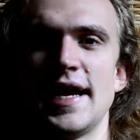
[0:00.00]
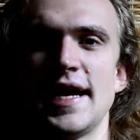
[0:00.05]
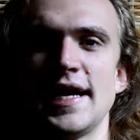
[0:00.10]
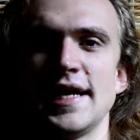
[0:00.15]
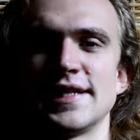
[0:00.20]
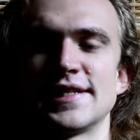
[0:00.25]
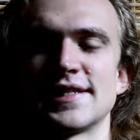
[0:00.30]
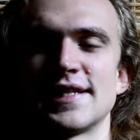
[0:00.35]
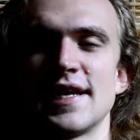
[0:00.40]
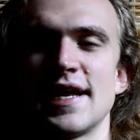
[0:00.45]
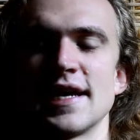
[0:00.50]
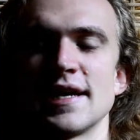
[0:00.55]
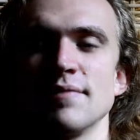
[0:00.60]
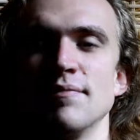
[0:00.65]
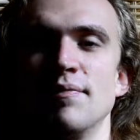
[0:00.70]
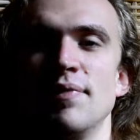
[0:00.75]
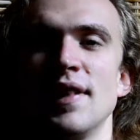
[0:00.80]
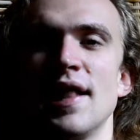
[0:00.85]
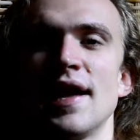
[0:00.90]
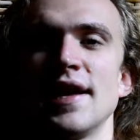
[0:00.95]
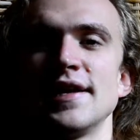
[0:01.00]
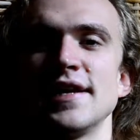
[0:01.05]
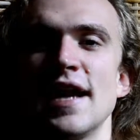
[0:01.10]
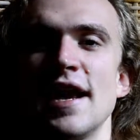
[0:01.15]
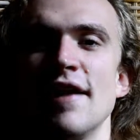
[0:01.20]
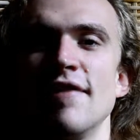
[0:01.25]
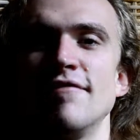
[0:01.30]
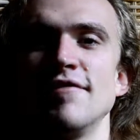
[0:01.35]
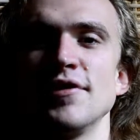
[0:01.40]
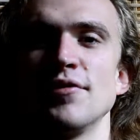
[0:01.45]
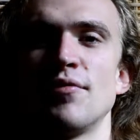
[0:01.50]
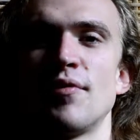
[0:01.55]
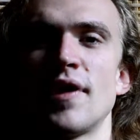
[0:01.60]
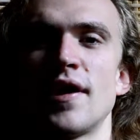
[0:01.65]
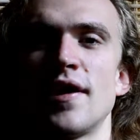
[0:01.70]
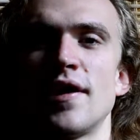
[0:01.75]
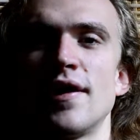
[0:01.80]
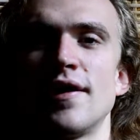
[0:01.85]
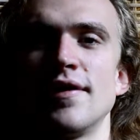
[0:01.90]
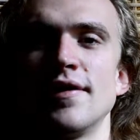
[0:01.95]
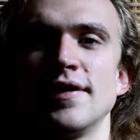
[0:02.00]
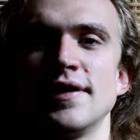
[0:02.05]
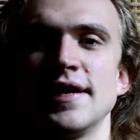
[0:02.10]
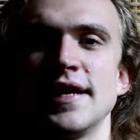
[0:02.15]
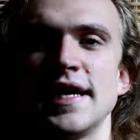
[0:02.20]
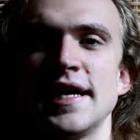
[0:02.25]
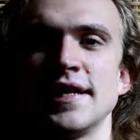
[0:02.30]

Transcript: It's like blood everywhere,